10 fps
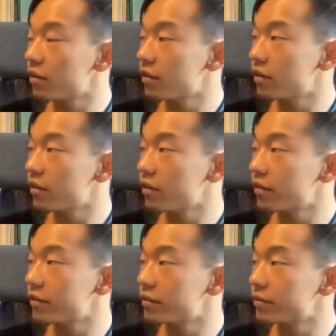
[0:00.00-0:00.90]

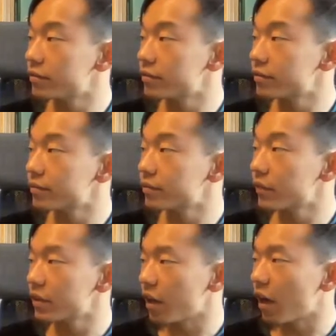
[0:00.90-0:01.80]

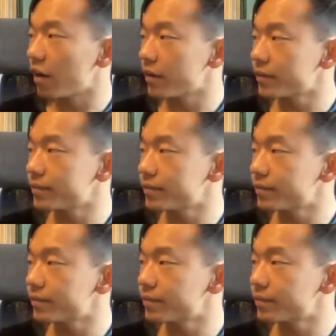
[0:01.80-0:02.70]

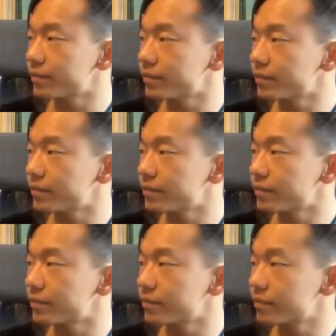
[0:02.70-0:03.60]

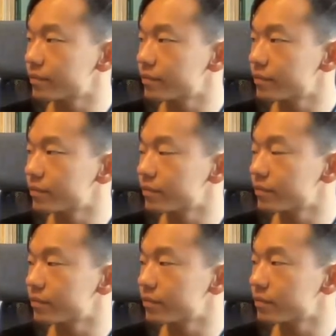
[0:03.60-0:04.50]

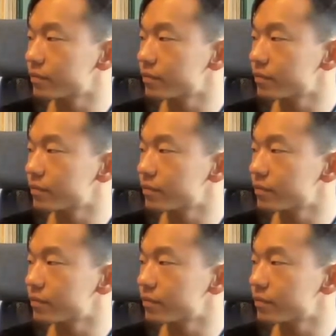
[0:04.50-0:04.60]
(silent)